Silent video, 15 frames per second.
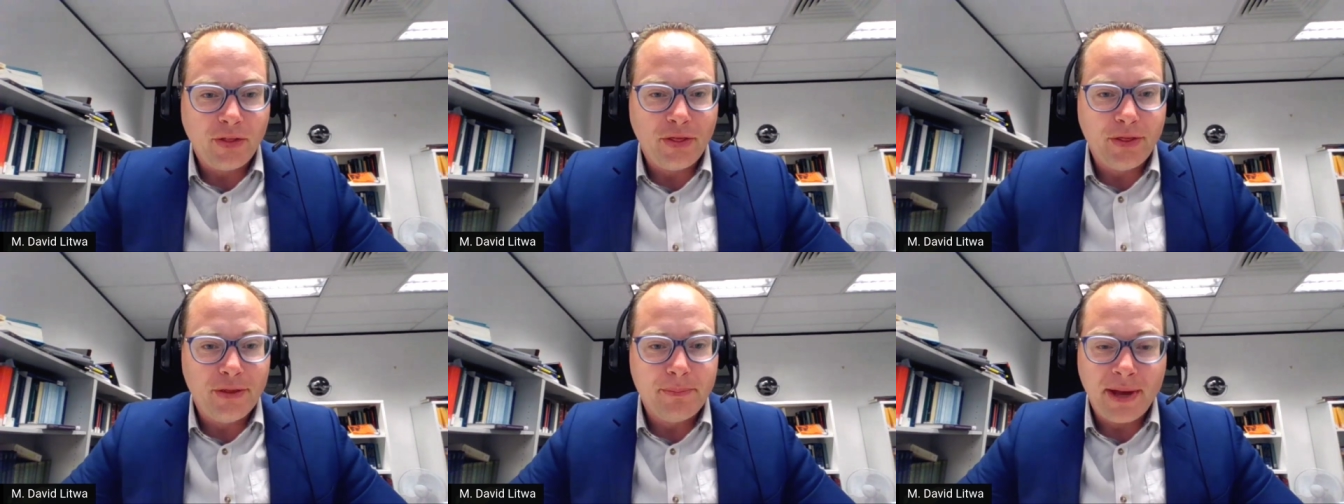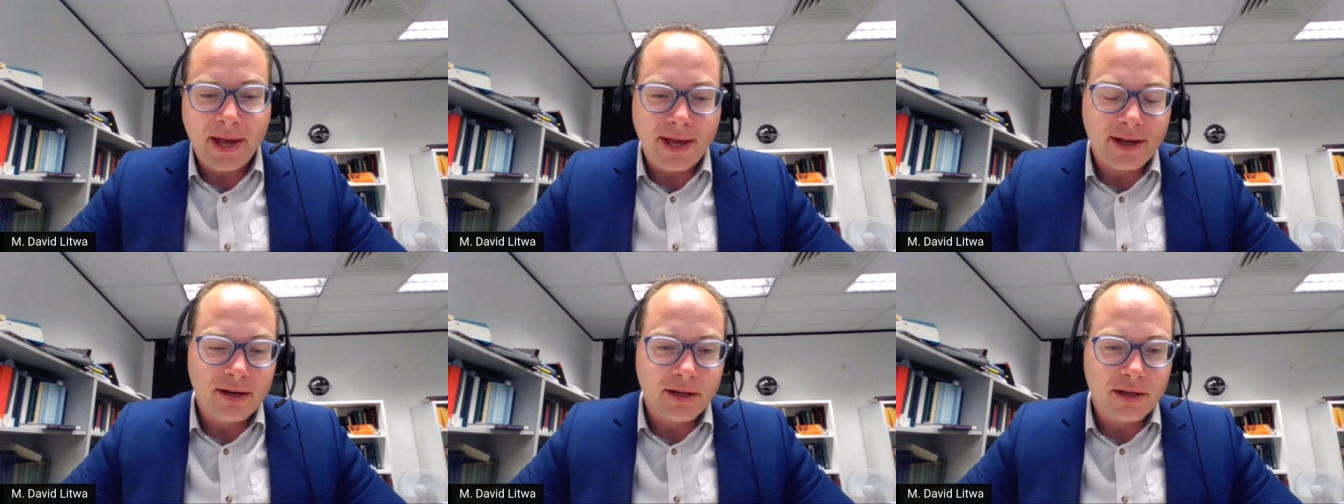the
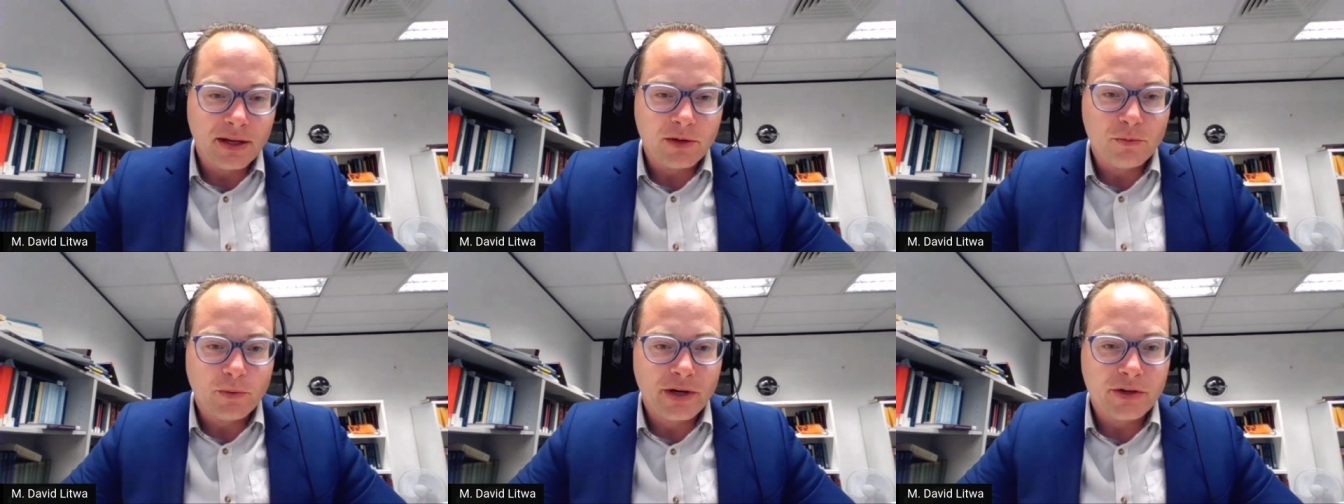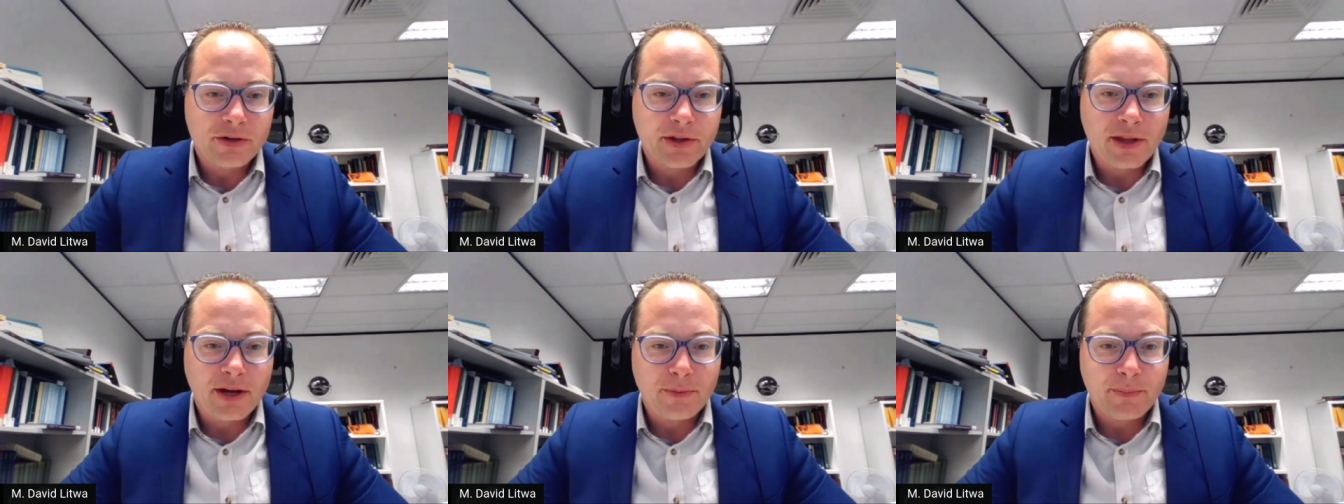bed in
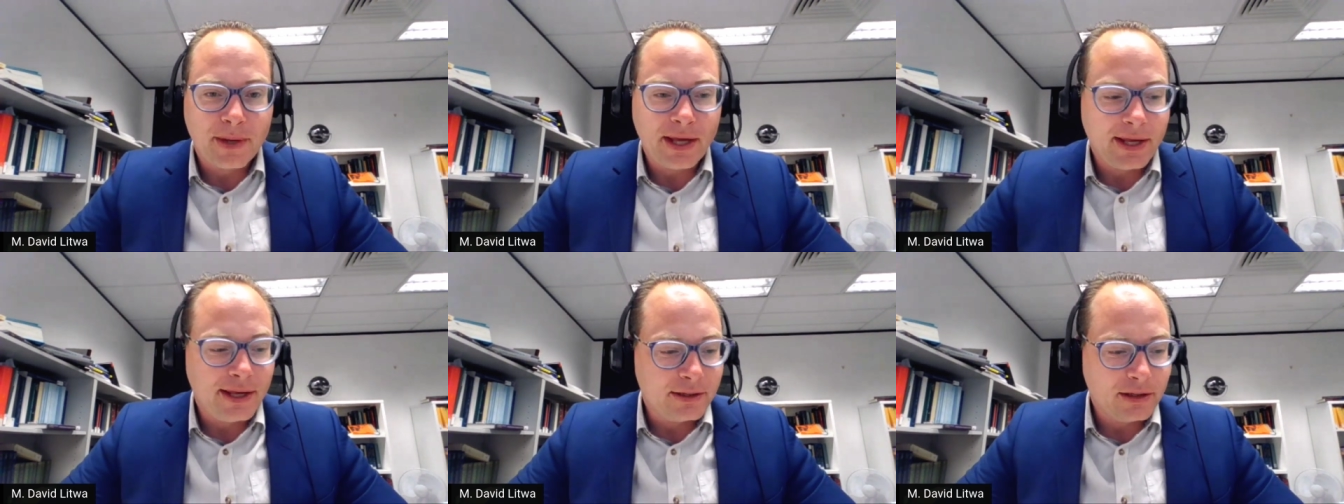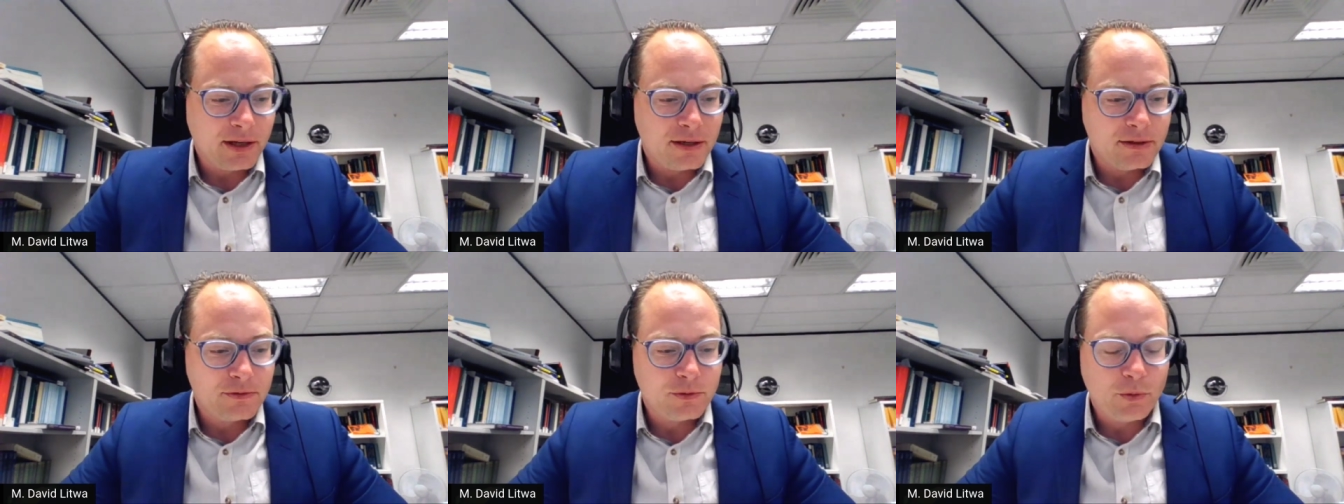which they are making
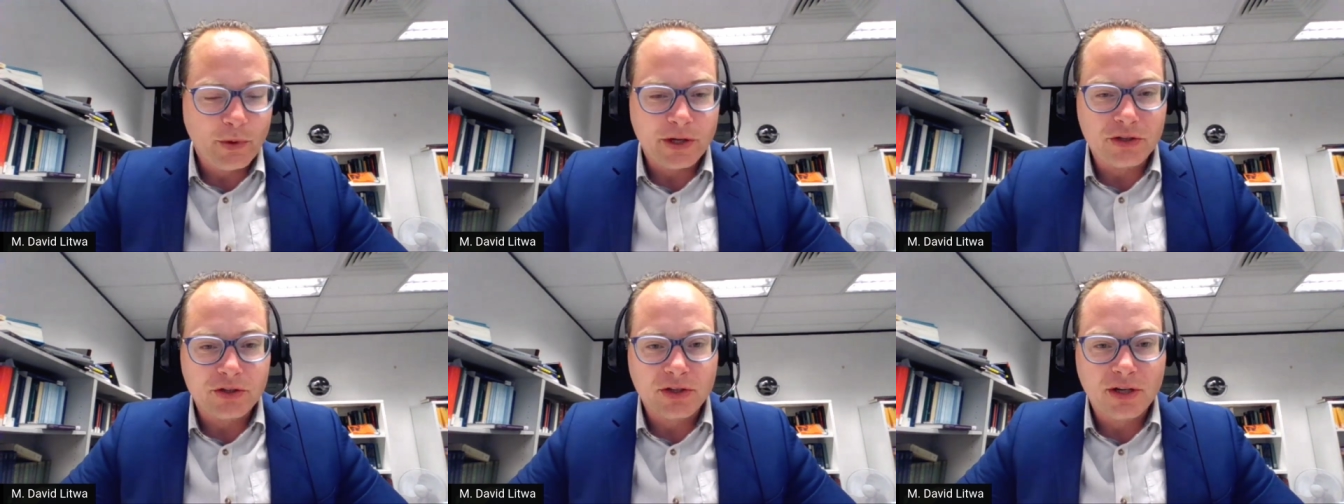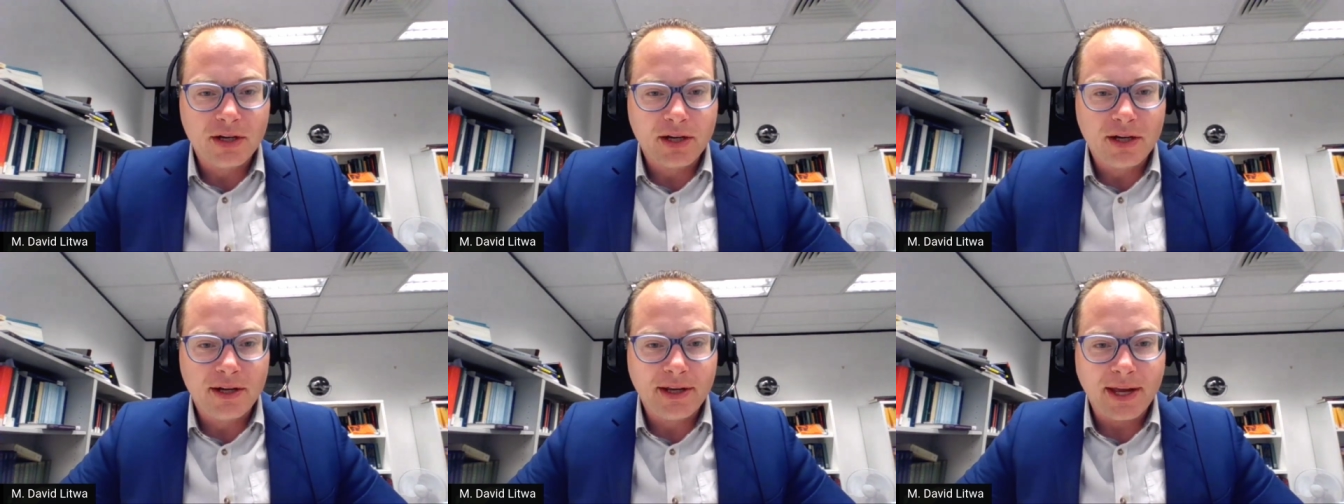love, which
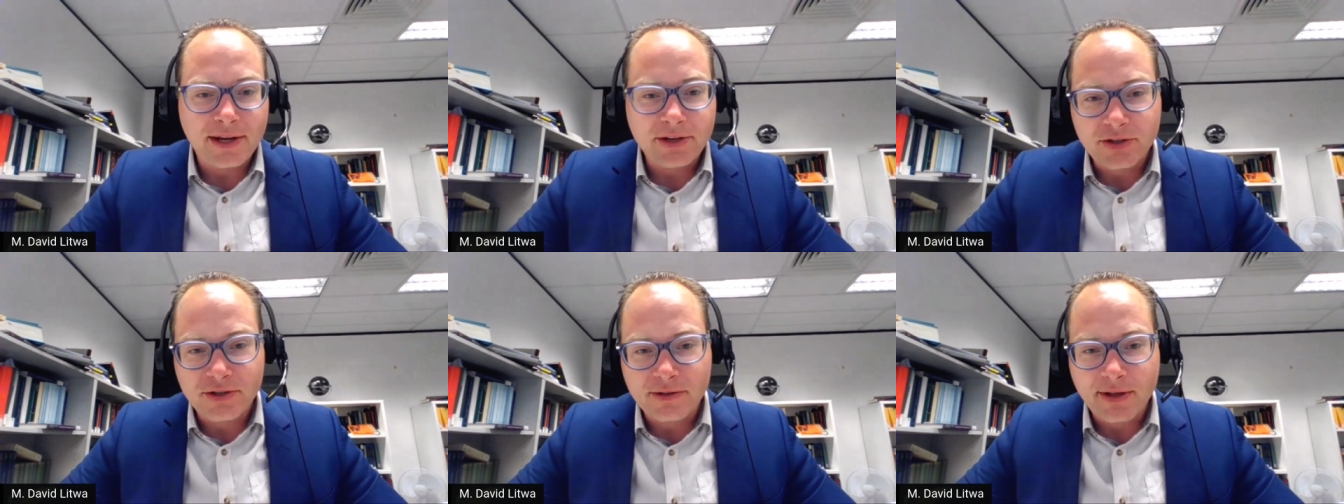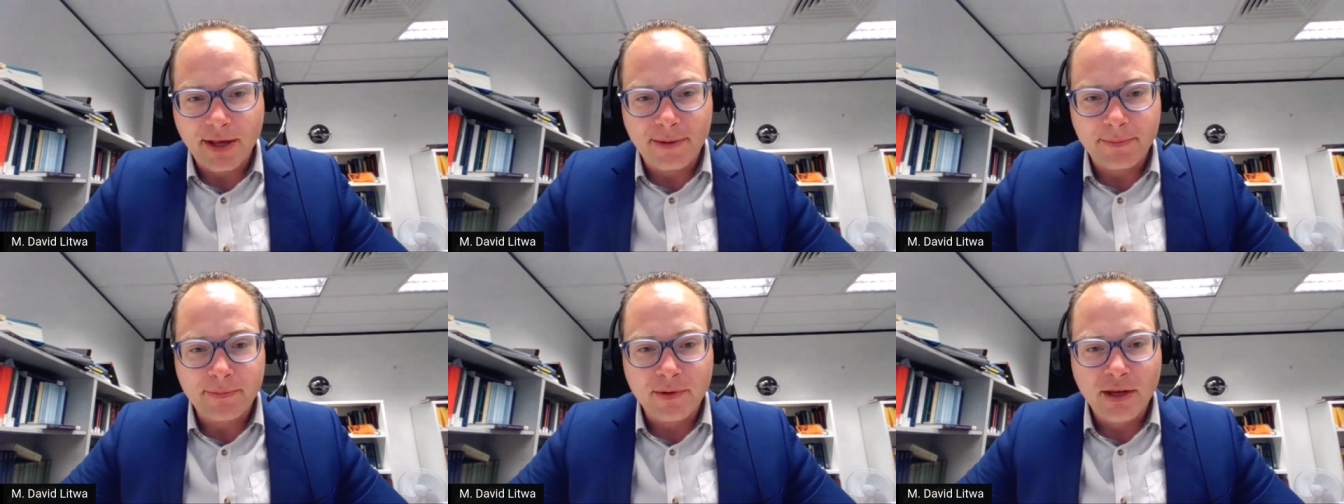catches
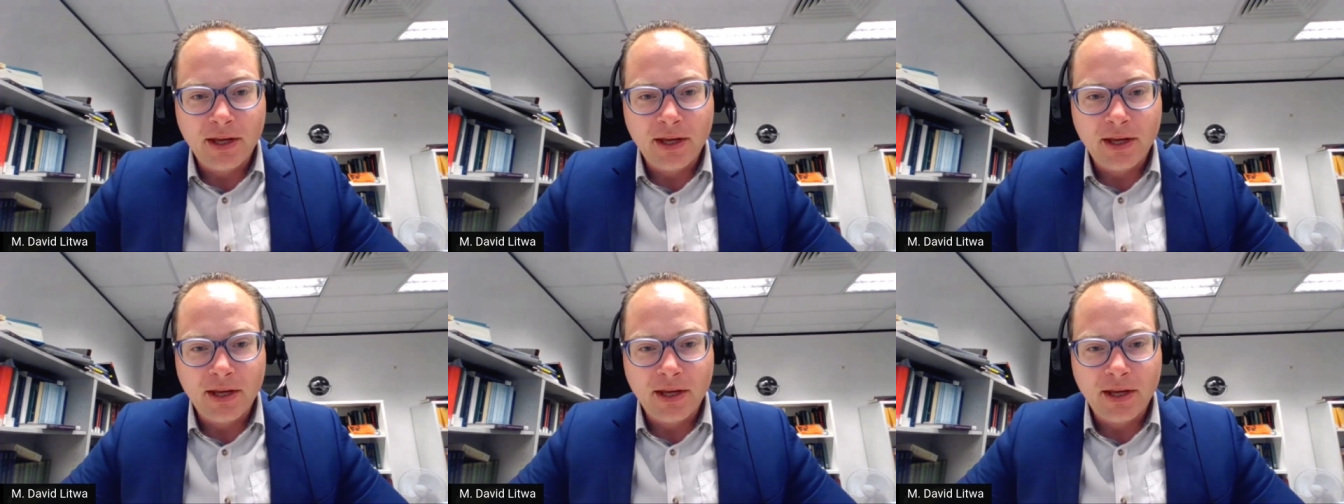them